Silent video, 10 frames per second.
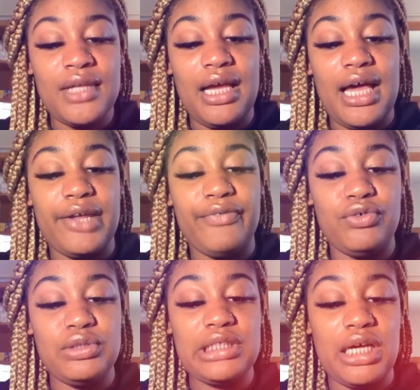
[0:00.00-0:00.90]
Got a
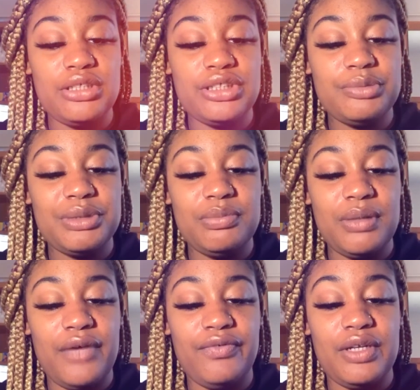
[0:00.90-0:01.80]
full scholarship to
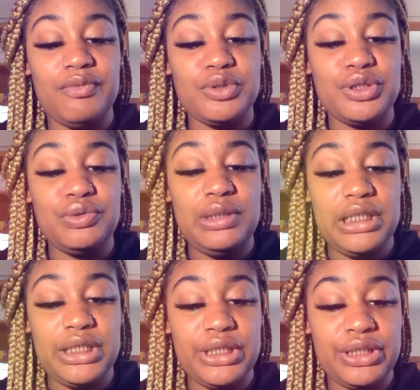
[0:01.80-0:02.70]
play for them for 2
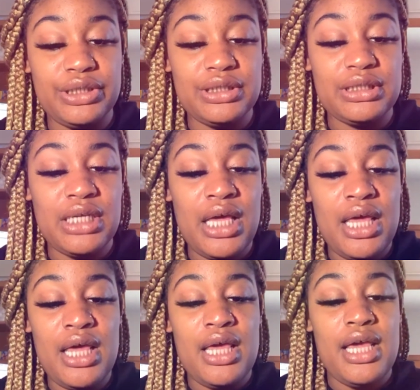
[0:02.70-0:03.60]
years.
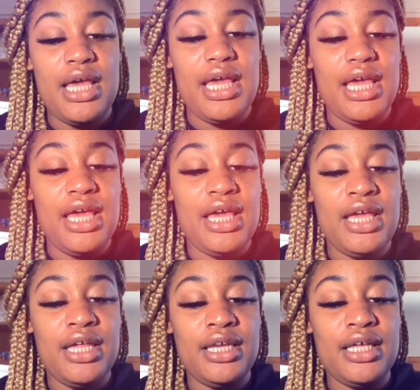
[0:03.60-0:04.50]

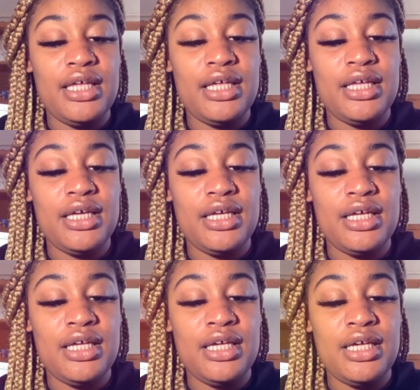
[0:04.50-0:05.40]
And
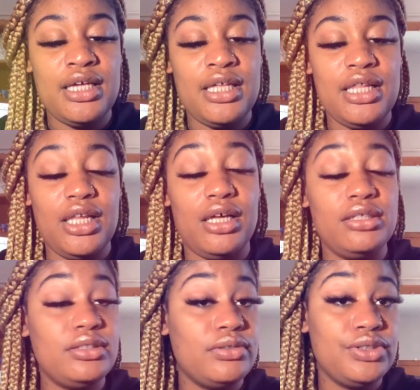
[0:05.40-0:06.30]
long
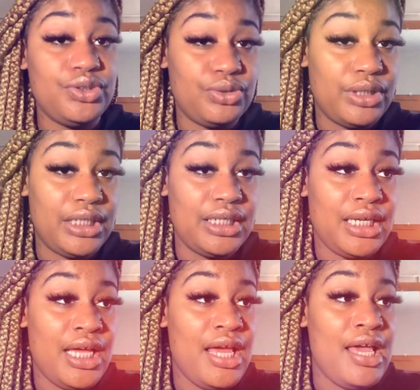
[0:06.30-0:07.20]
story short,
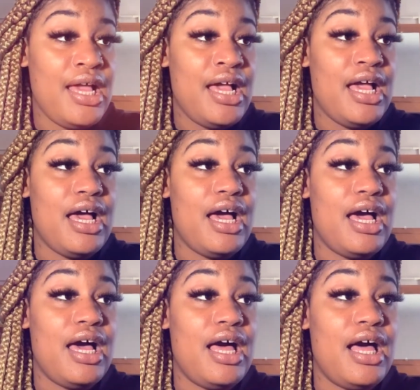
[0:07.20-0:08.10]

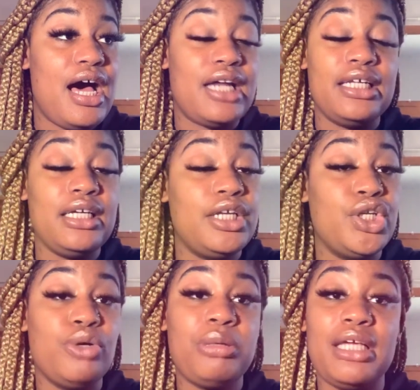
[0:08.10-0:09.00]
I didn't get
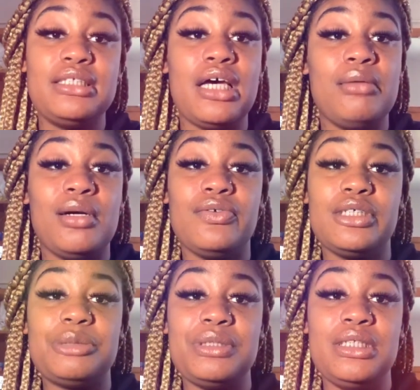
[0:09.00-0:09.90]
no play time my
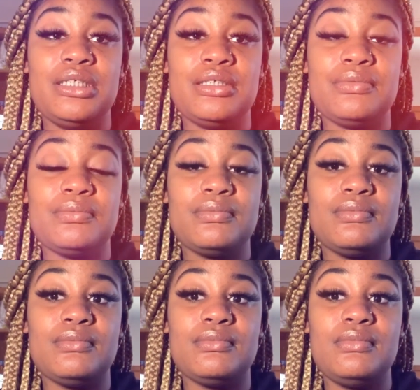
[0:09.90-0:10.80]
freshman year.
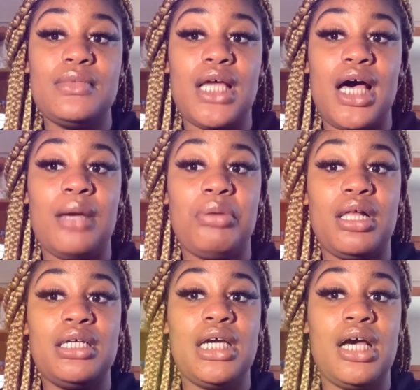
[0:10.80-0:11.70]
I
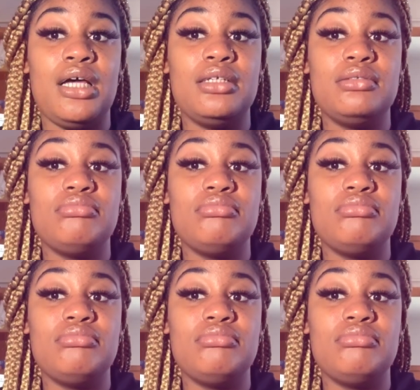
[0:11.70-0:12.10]
probably got